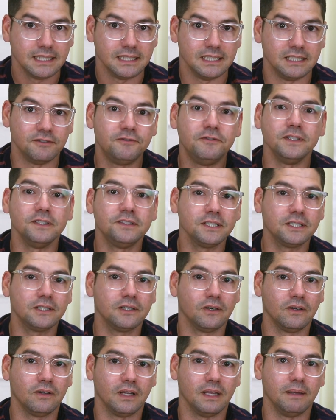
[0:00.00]
The
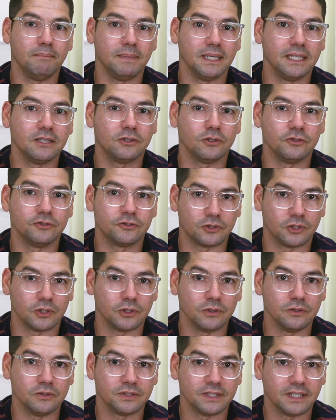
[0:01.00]
physical and mental
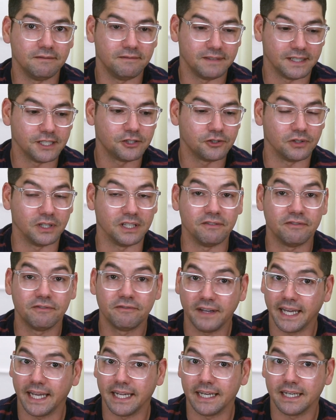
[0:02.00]
struggles eventually
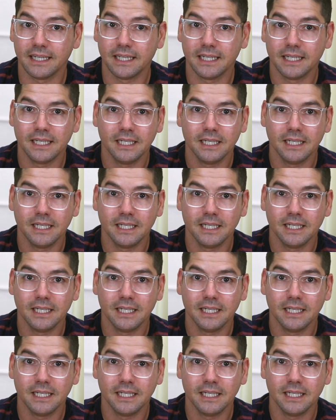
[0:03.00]
fade,